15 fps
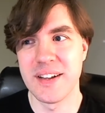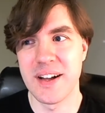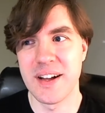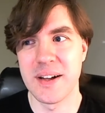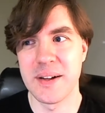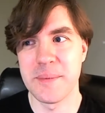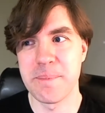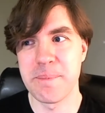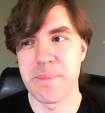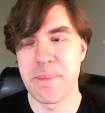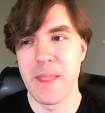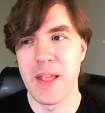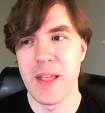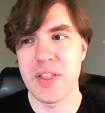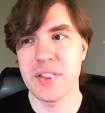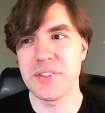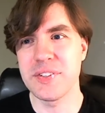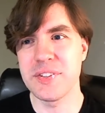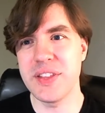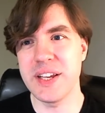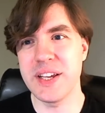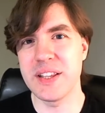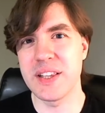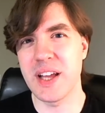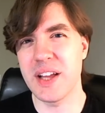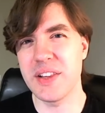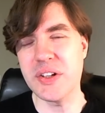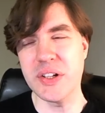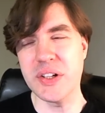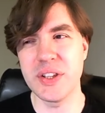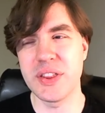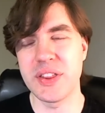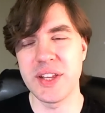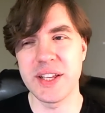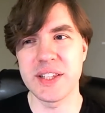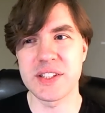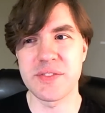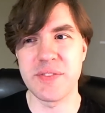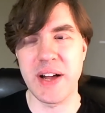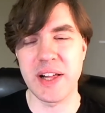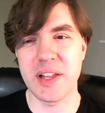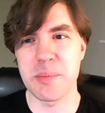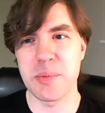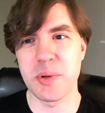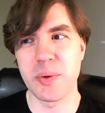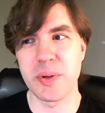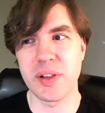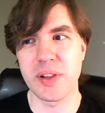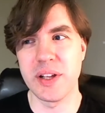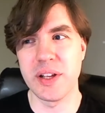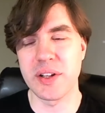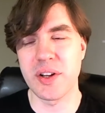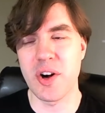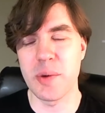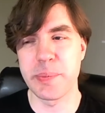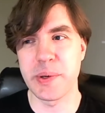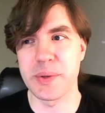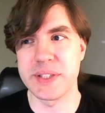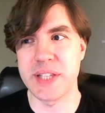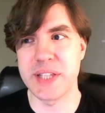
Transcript: Um, the other thing, the other good thing that's valuable with in coping with